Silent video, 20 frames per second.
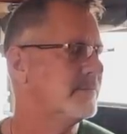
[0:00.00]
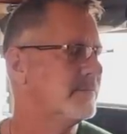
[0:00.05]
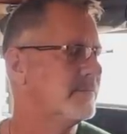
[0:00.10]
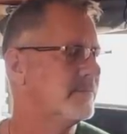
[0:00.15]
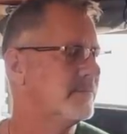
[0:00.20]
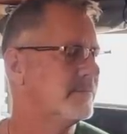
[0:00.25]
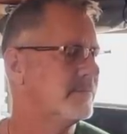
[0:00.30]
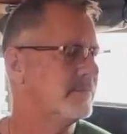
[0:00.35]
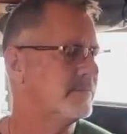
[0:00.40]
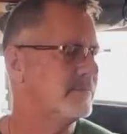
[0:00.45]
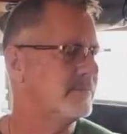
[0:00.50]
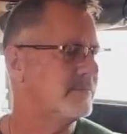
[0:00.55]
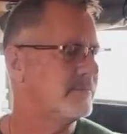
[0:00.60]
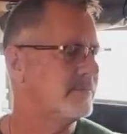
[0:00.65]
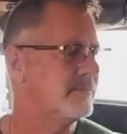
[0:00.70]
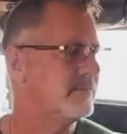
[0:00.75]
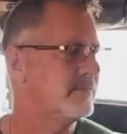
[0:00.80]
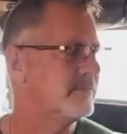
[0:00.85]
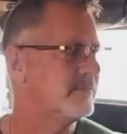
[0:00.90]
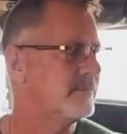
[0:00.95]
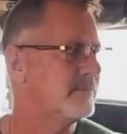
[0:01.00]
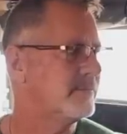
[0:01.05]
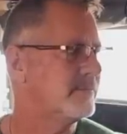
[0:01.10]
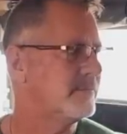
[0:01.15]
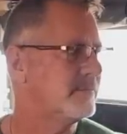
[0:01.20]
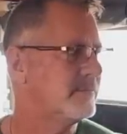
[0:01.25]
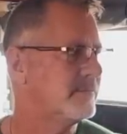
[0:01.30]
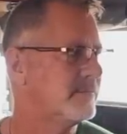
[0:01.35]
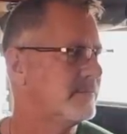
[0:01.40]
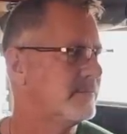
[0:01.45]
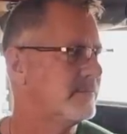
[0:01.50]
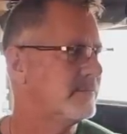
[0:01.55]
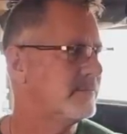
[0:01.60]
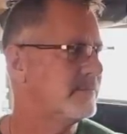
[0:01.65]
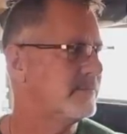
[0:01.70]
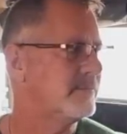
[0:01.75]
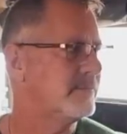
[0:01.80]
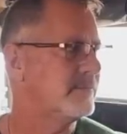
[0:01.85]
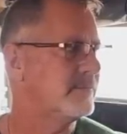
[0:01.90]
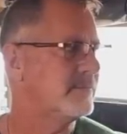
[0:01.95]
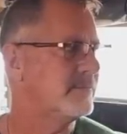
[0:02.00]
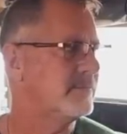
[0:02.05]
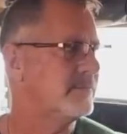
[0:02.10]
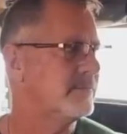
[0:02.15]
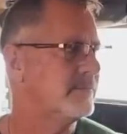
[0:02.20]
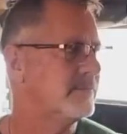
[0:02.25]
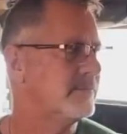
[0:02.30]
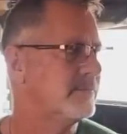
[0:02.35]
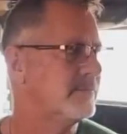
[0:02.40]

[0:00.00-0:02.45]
This person isn't speaking.